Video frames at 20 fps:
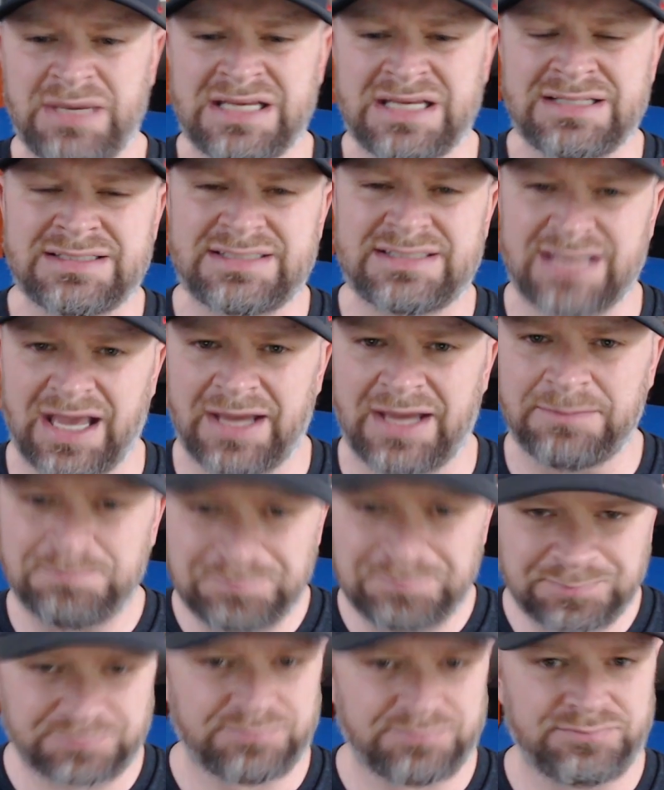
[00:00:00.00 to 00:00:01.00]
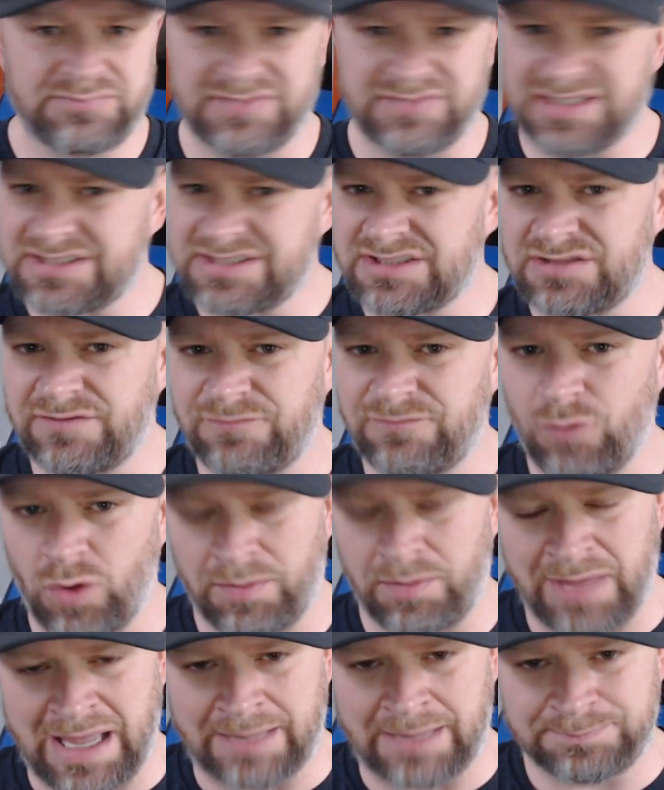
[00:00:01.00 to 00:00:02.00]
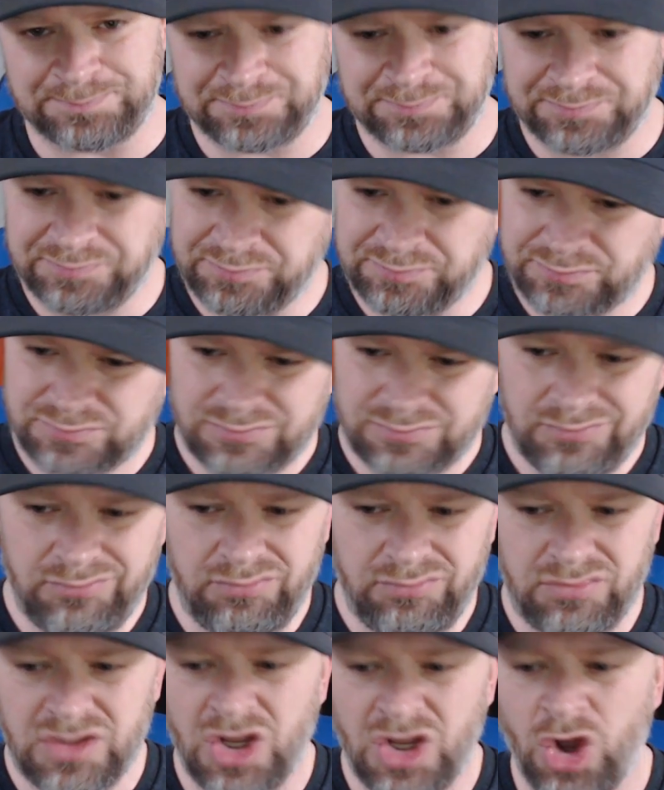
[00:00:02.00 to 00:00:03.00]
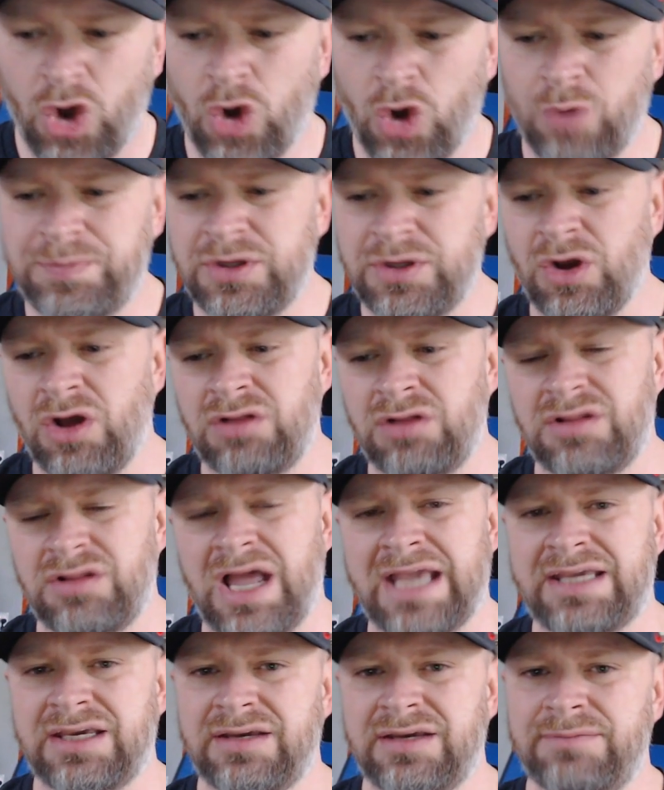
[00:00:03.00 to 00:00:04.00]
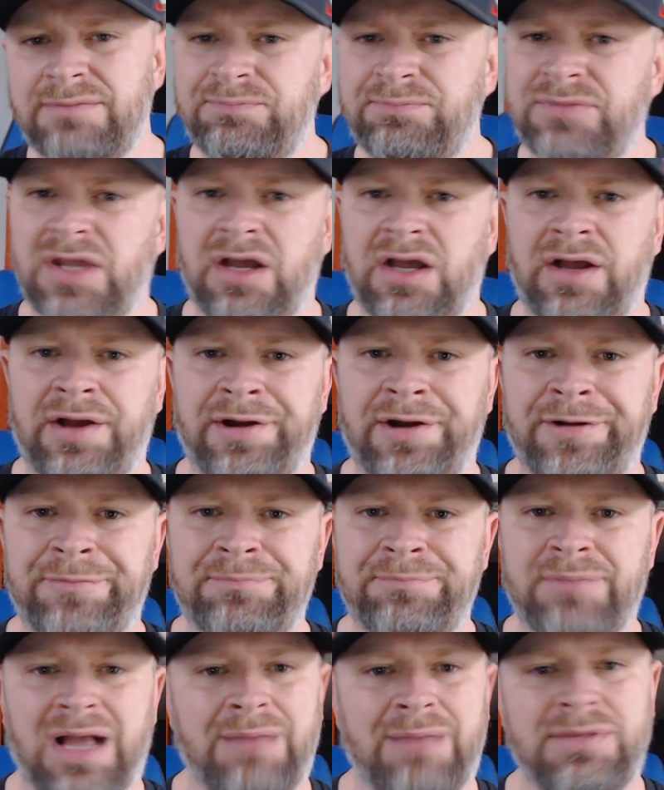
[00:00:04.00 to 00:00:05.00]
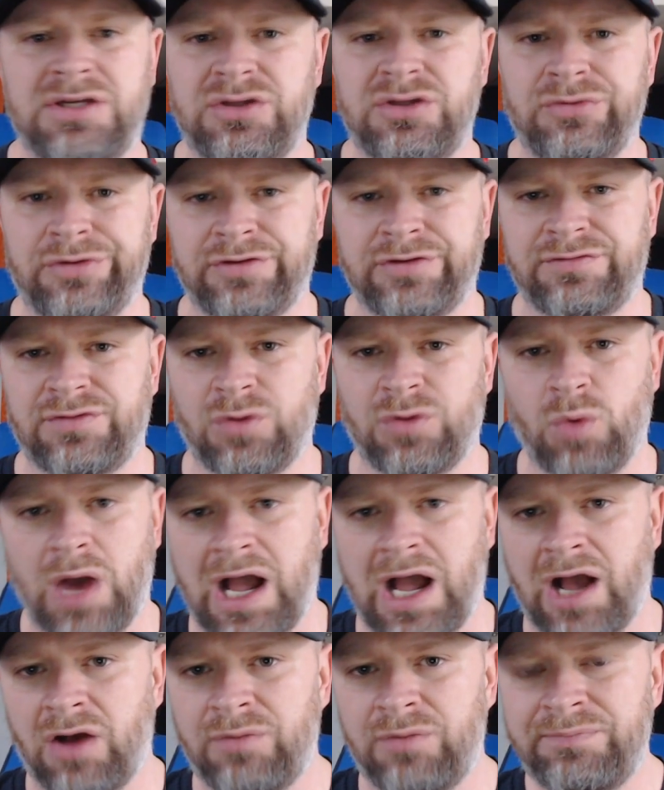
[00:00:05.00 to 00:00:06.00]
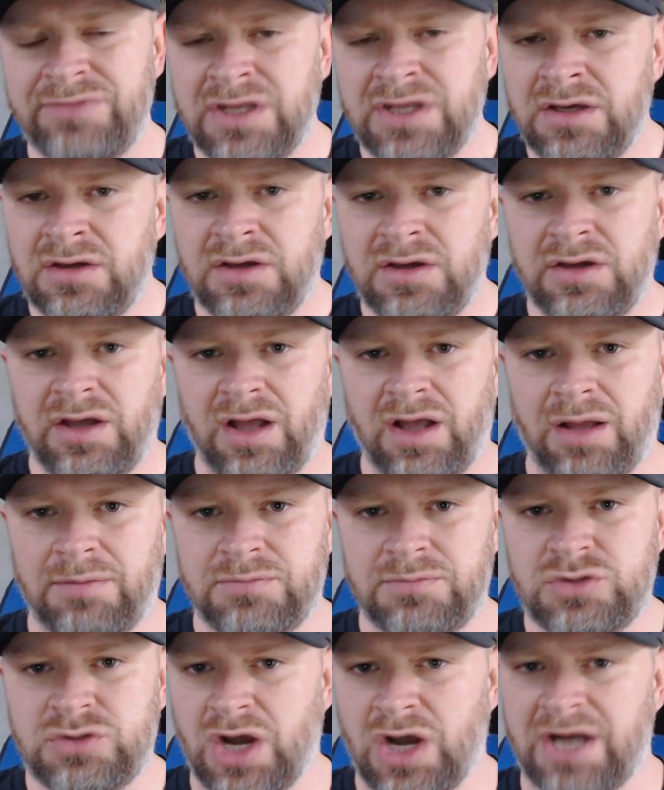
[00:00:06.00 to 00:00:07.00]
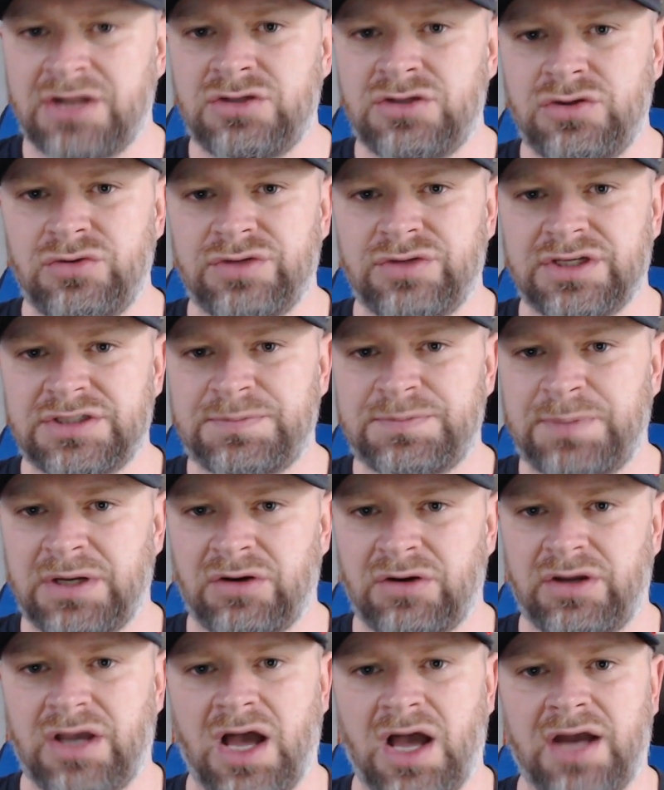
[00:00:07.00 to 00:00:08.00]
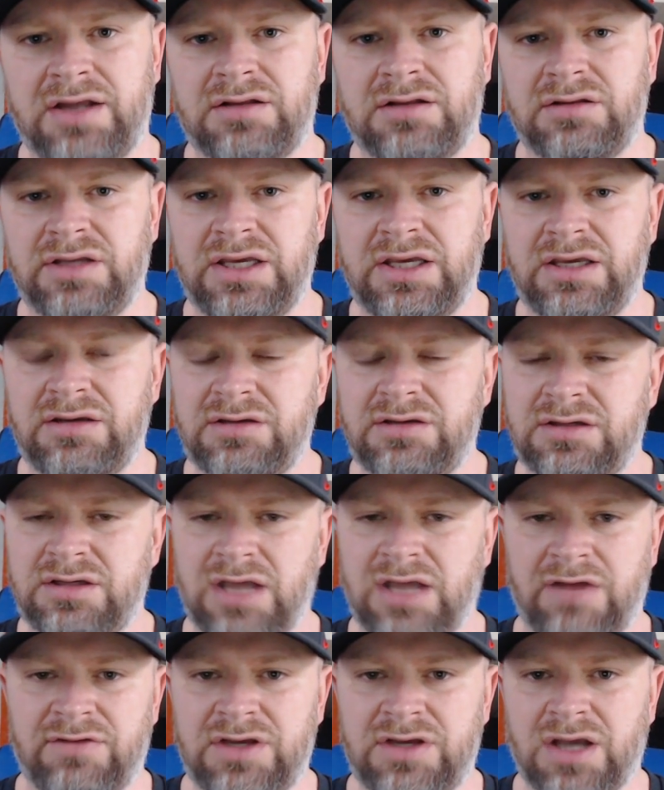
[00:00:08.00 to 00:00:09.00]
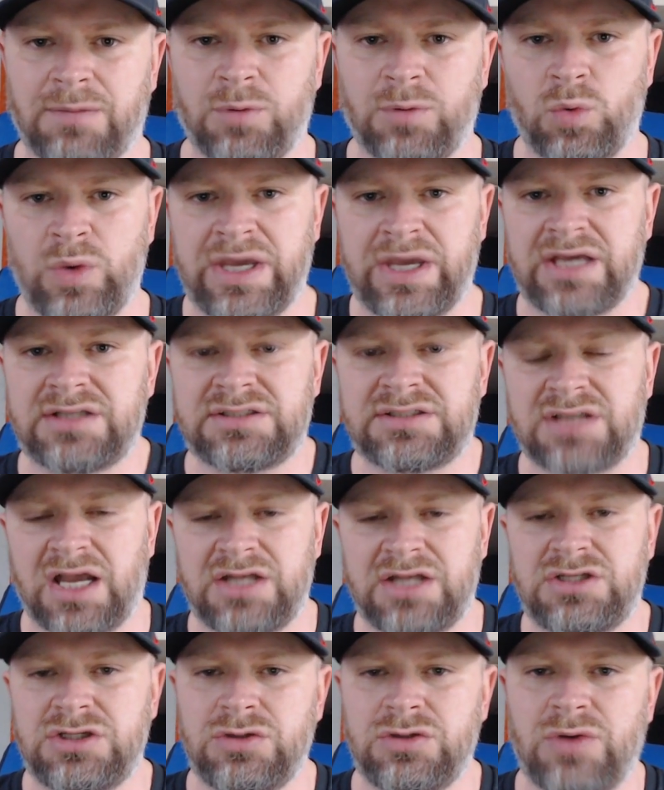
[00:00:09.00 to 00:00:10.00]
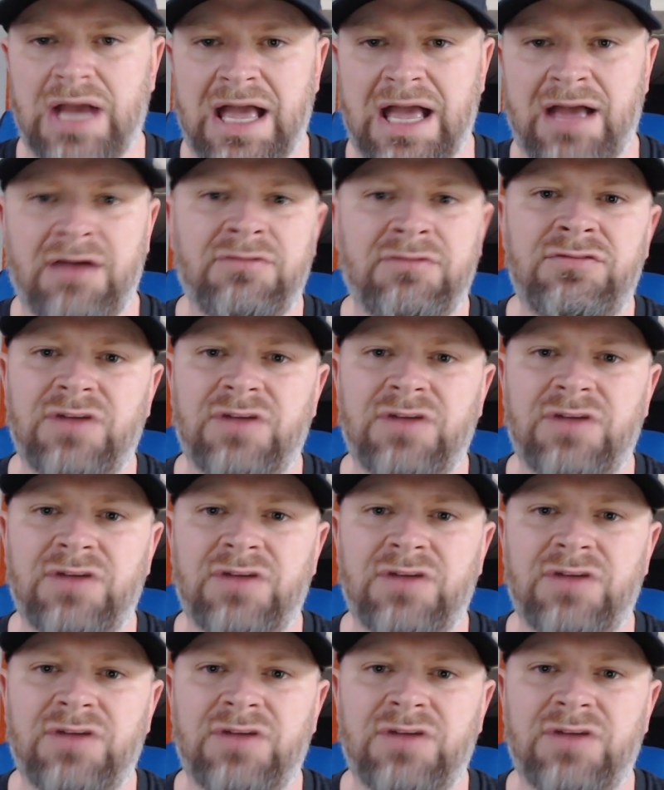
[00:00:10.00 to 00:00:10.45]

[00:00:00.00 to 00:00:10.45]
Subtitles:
said, this is the format. I hope you all like it. I've been doing it for a while. I'm trying to do this periodically, every couple weeks. I do have